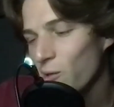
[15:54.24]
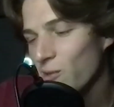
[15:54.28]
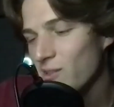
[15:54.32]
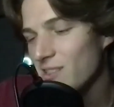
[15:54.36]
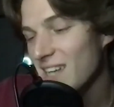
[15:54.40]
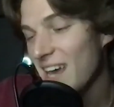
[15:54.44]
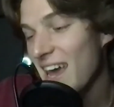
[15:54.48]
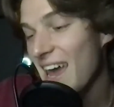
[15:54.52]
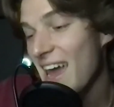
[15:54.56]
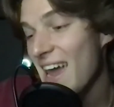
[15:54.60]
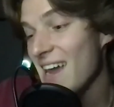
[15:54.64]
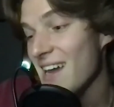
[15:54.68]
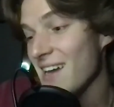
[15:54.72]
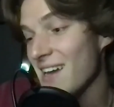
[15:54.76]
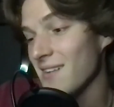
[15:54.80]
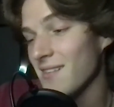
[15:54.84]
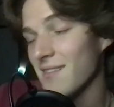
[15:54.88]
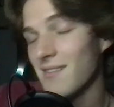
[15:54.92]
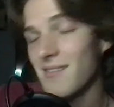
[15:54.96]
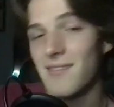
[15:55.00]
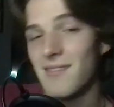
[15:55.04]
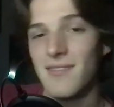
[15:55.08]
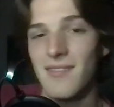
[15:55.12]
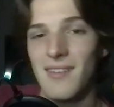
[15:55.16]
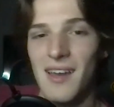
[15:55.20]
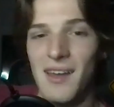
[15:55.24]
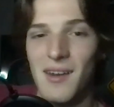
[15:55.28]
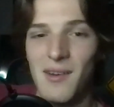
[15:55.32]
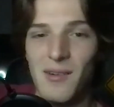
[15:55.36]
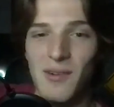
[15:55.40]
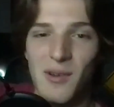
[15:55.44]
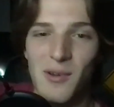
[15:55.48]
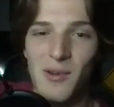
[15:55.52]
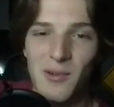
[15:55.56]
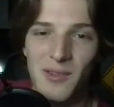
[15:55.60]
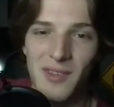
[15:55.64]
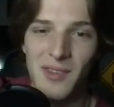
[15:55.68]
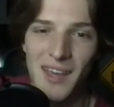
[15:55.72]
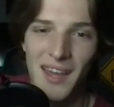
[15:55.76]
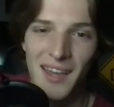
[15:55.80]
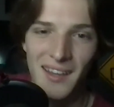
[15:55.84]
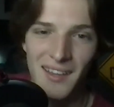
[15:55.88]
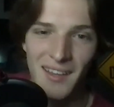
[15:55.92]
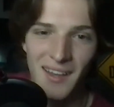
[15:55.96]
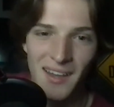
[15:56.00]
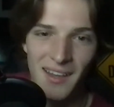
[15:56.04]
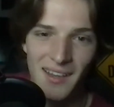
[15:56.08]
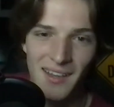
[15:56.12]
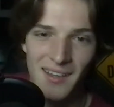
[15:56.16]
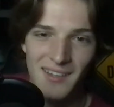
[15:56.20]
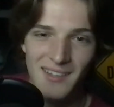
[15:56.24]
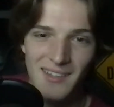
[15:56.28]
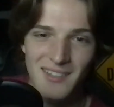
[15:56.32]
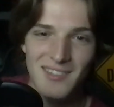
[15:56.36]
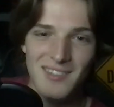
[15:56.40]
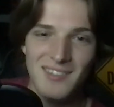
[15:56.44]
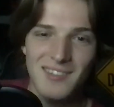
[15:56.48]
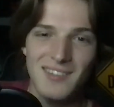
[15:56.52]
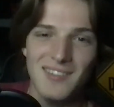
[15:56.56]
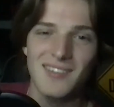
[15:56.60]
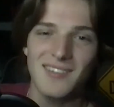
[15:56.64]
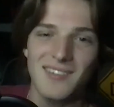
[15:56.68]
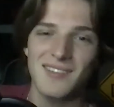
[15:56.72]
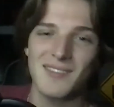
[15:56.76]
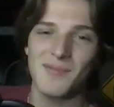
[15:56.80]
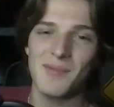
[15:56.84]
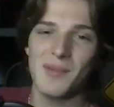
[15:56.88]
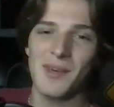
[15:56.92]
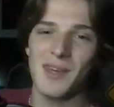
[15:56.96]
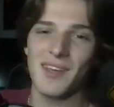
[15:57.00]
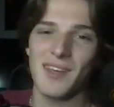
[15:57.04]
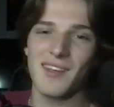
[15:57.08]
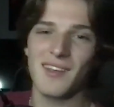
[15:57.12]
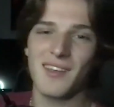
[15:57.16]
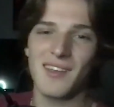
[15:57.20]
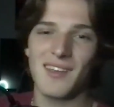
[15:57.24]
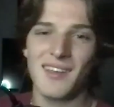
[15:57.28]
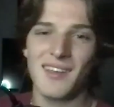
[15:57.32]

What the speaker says: Tane. I don't know who that guy is, but